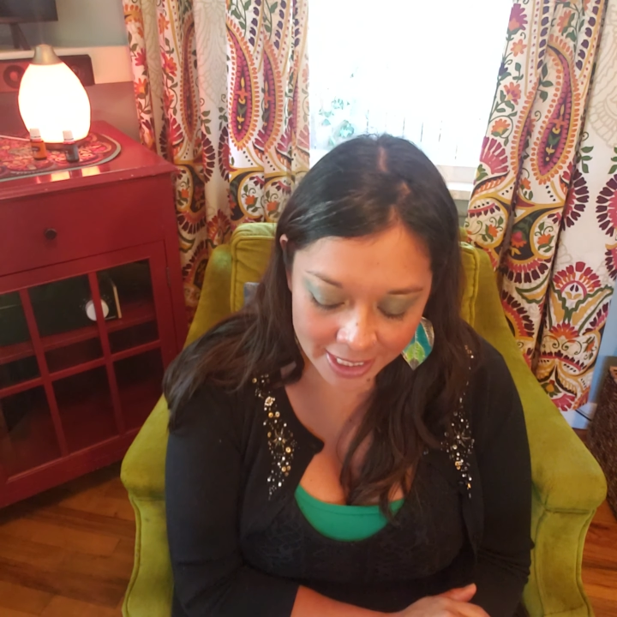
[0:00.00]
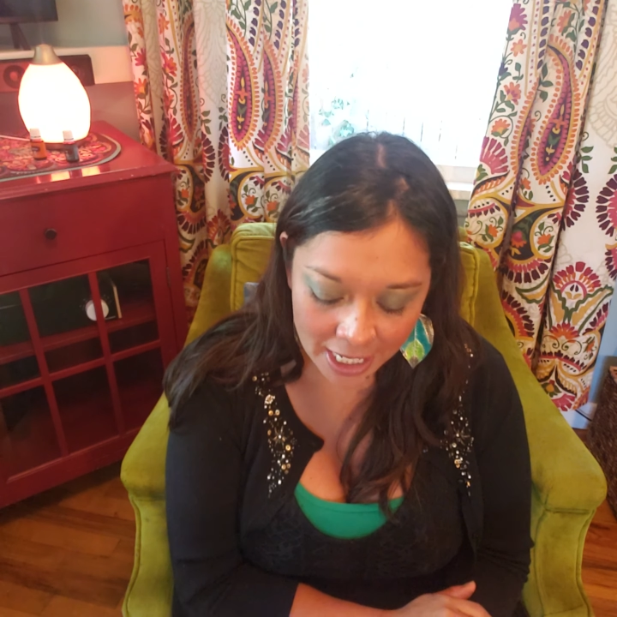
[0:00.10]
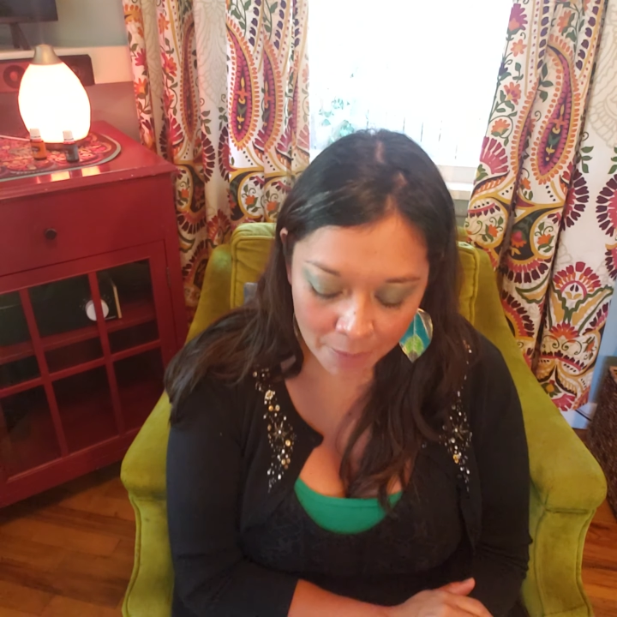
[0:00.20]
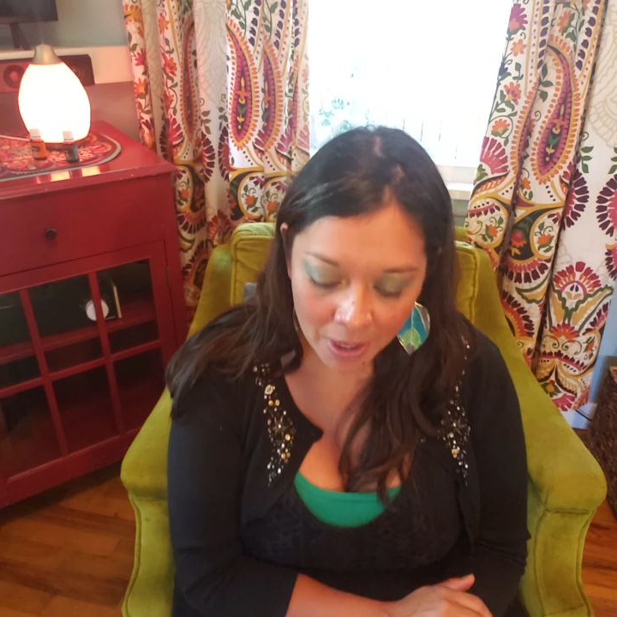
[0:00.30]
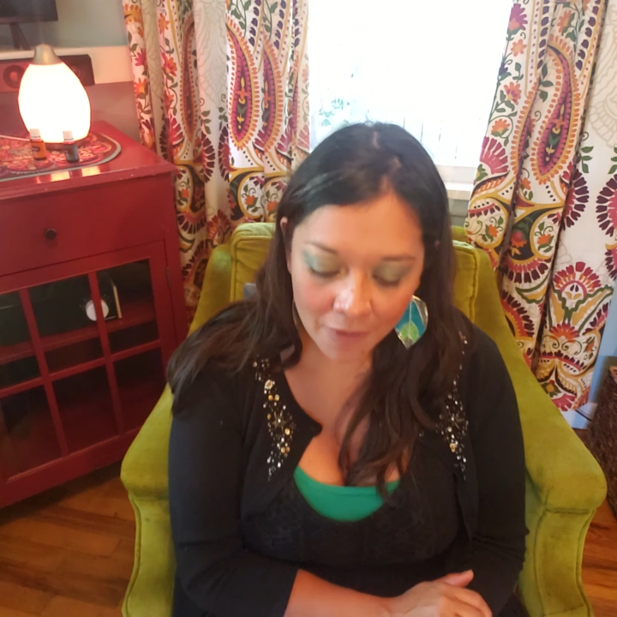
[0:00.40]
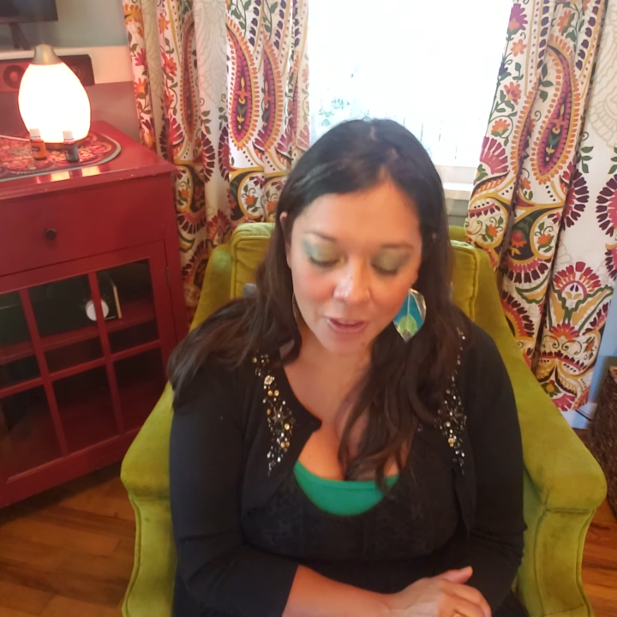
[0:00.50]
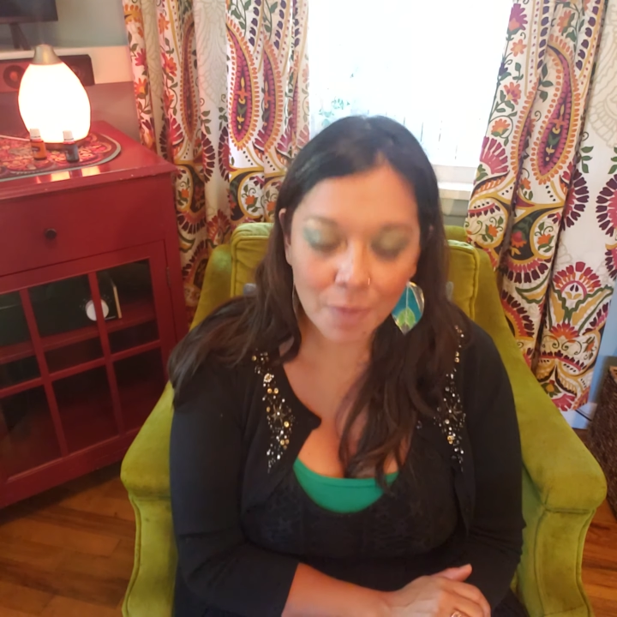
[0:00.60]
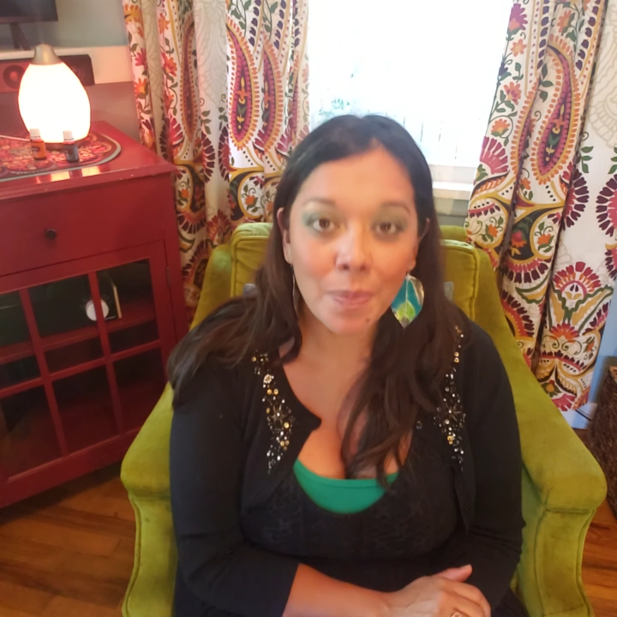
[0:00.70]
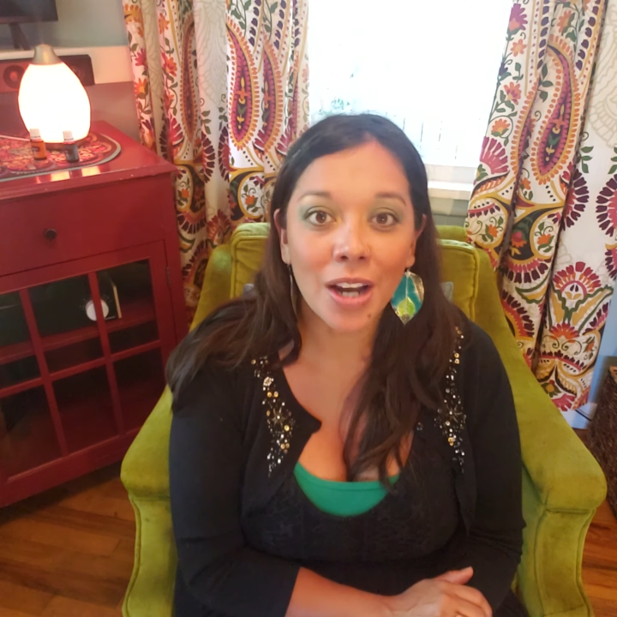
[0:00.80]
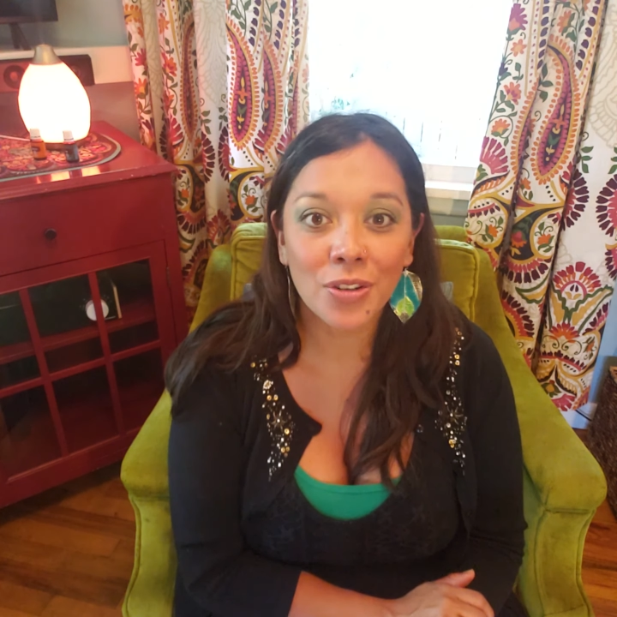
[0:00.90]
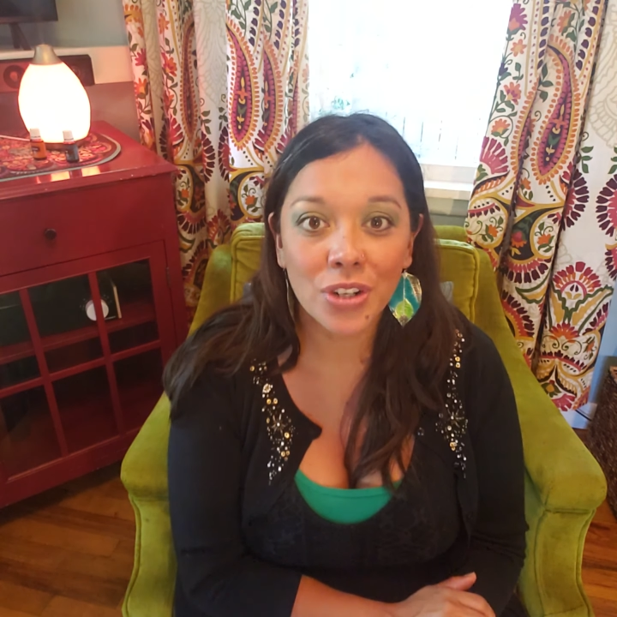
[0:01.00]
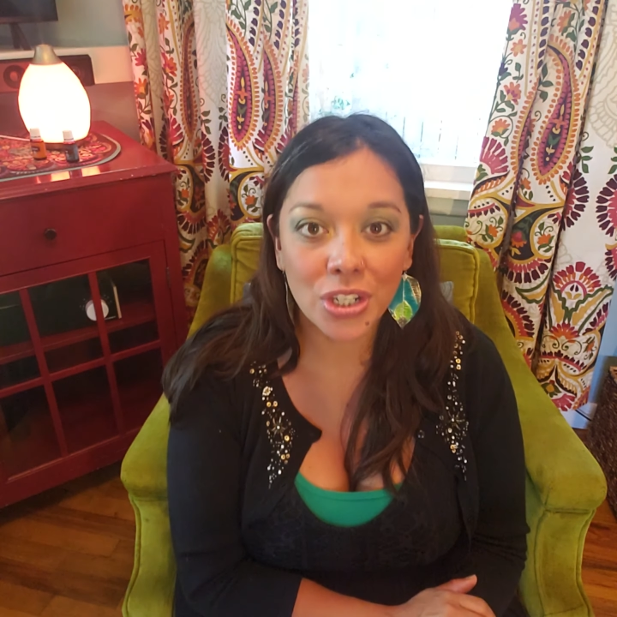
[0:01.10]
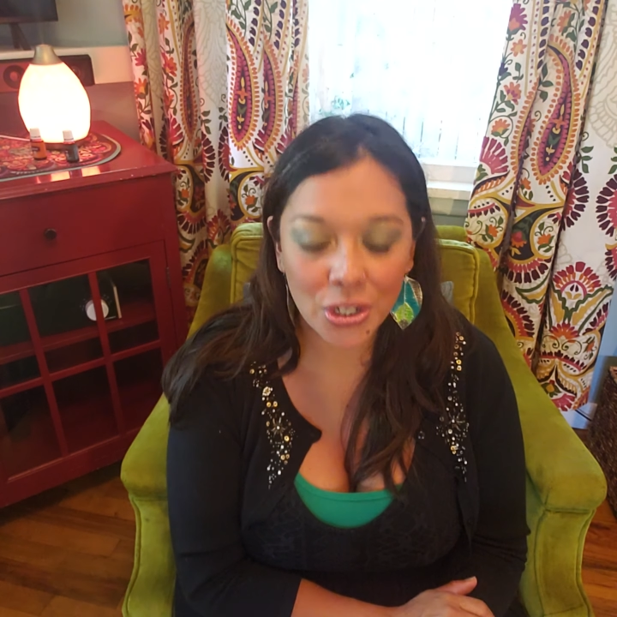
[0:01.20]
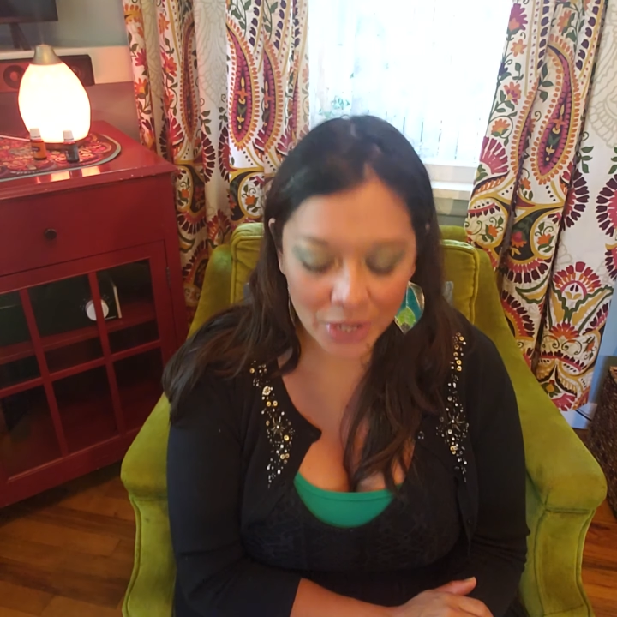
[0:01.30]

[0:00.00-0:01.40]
some of the mantras